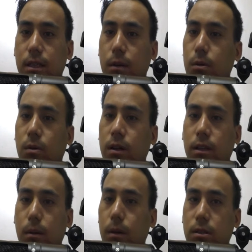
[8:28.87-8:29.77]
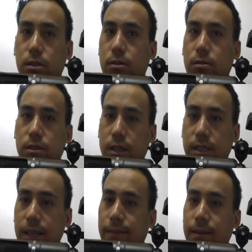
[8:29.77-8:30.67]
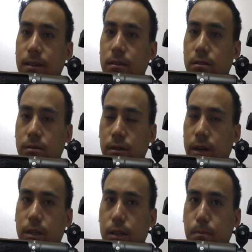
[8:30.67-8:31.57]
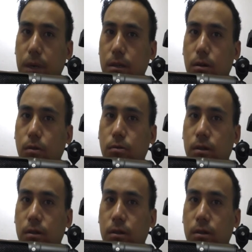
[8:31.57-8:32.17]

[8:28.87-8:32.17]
110067. You can write the pin code.